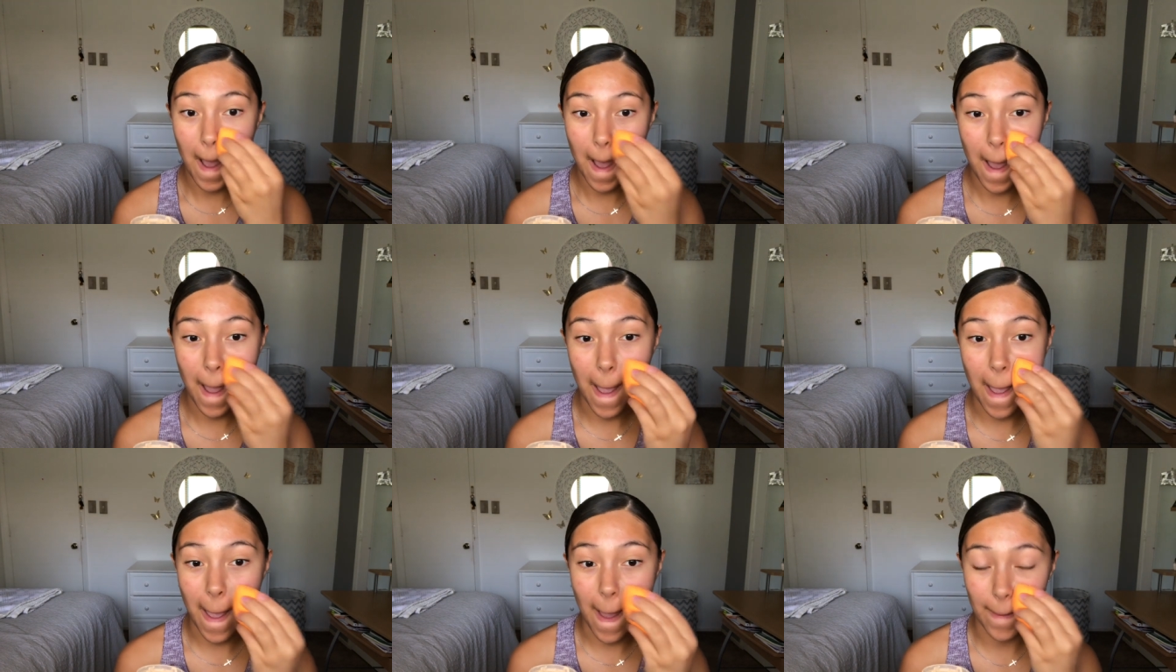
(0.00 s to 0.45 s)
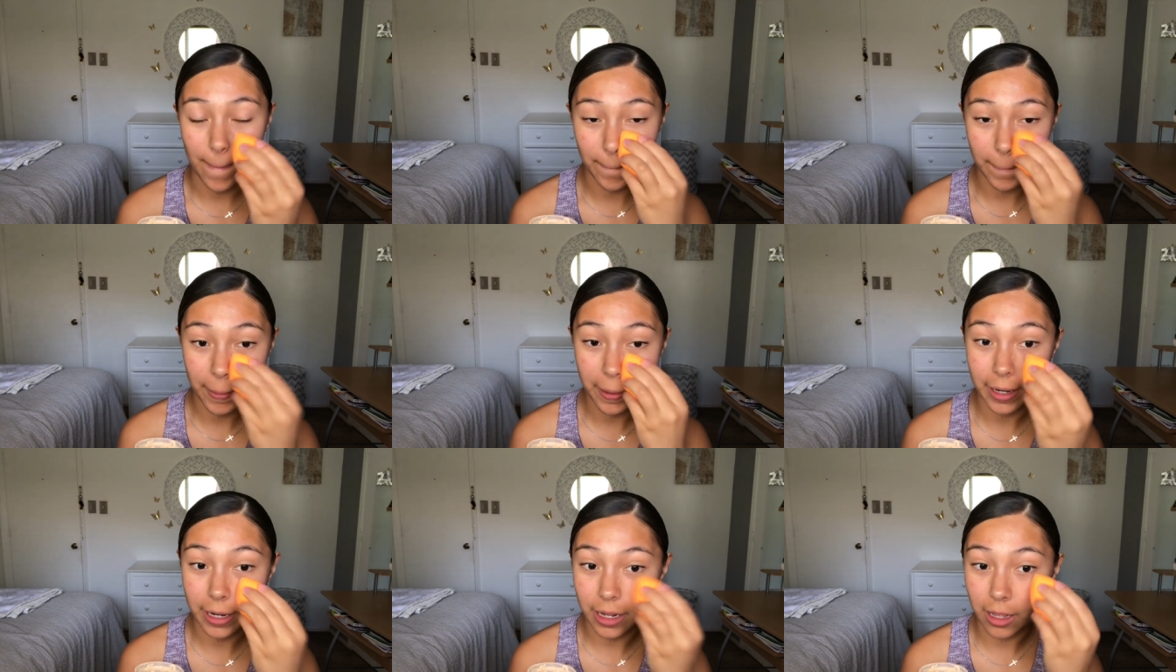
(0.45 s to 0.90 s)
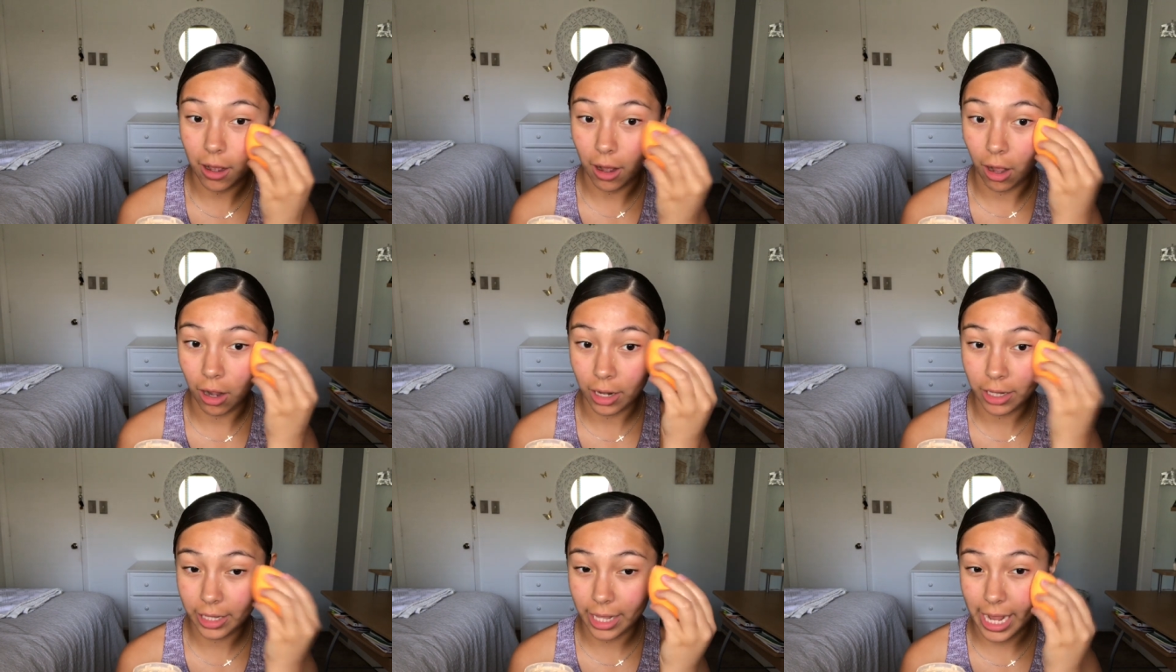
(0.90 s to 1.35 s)
and put it
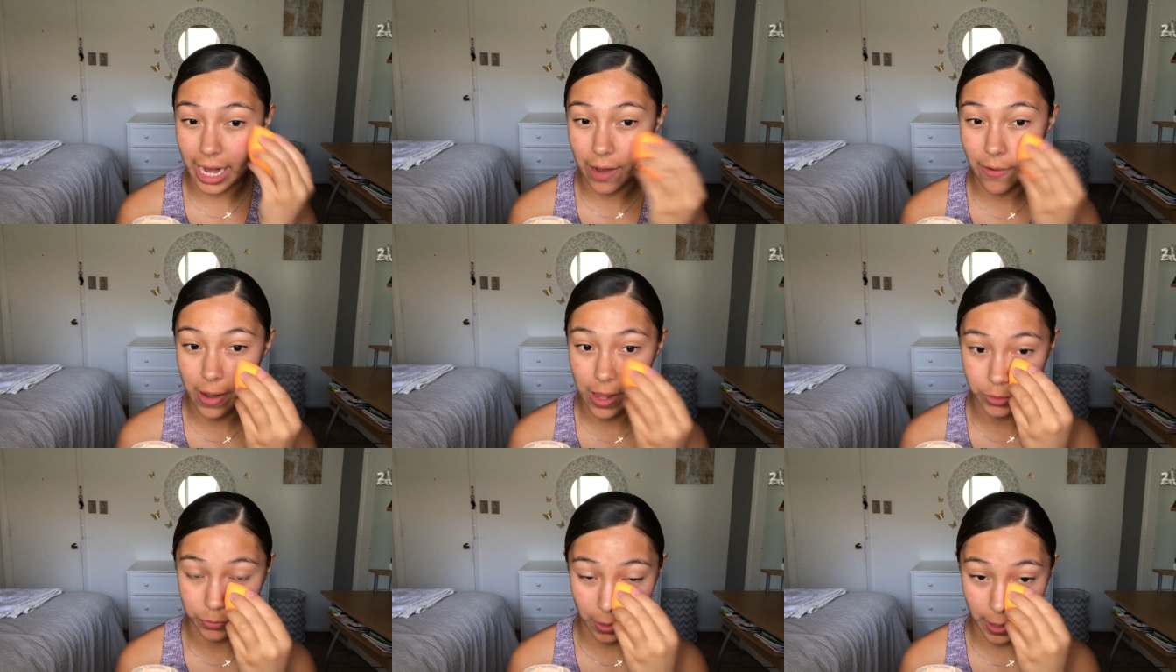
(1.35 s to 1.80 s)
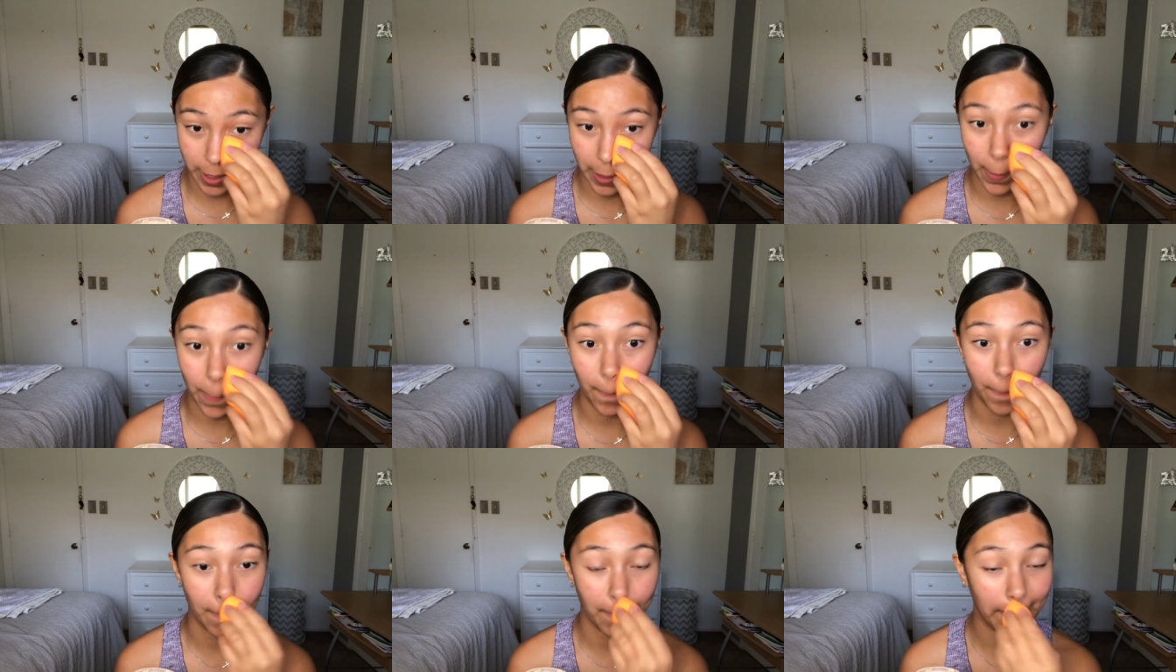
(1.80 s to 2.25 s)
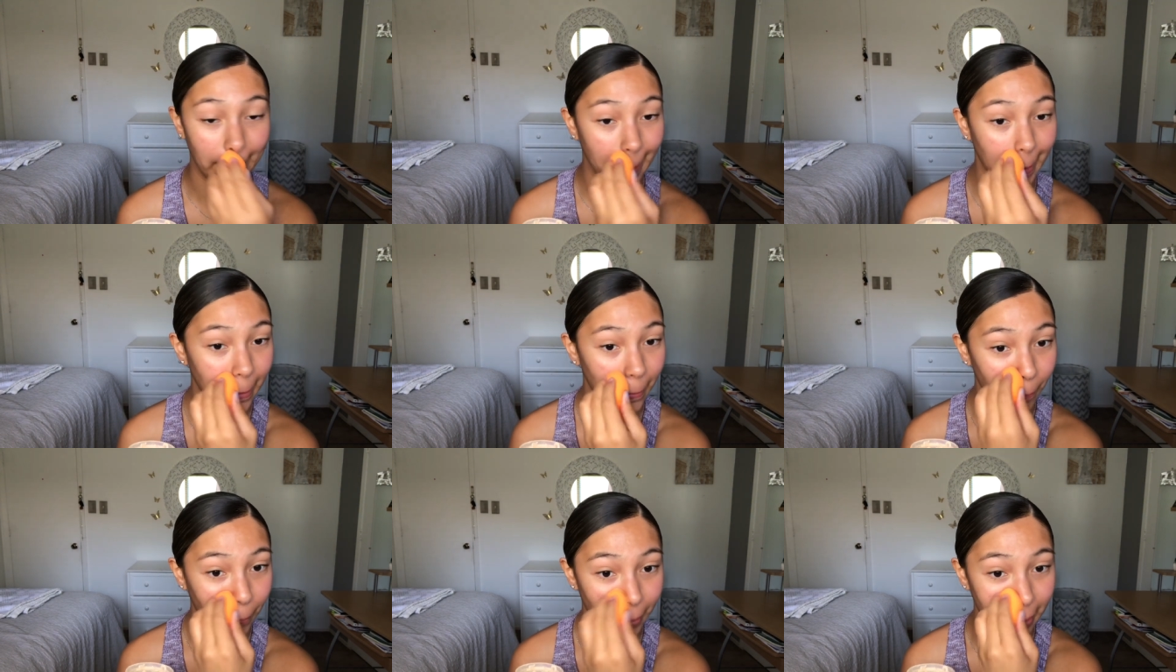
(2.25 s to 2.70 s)
all in the areas where I get
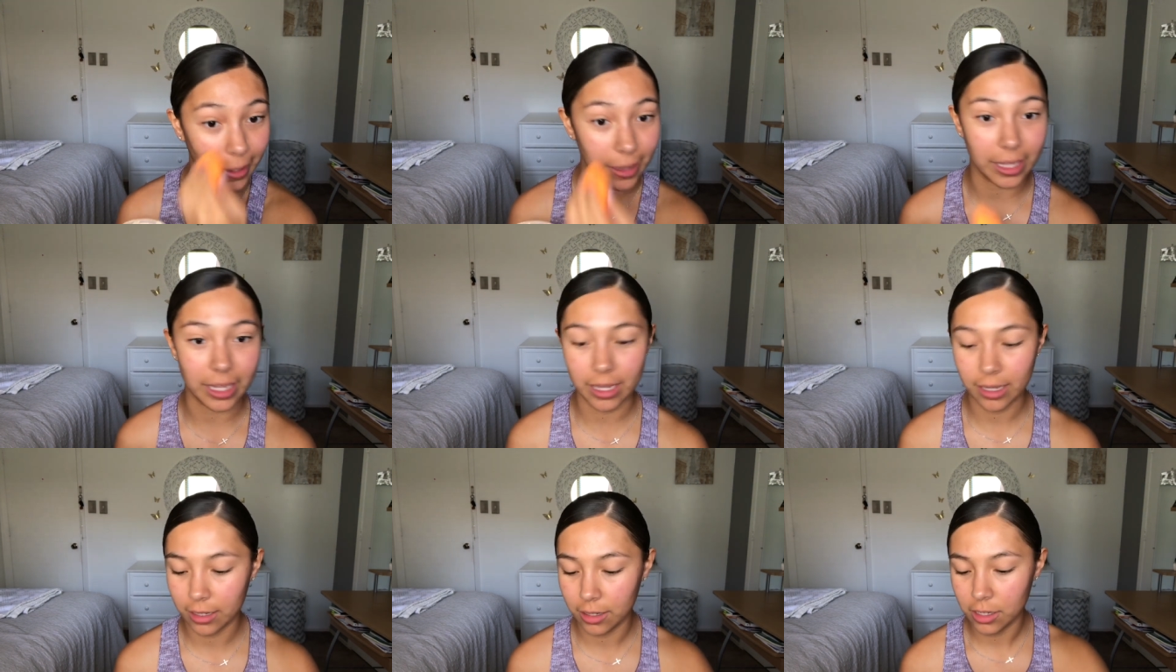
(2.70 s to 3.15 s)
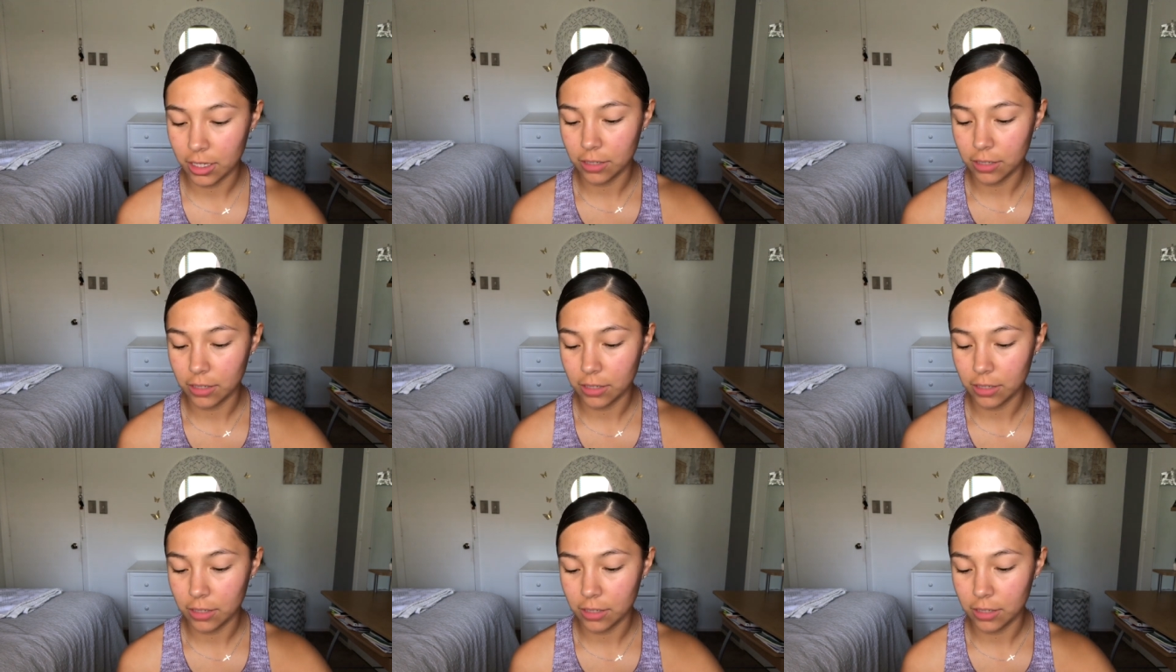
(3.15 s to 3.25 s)
really oily,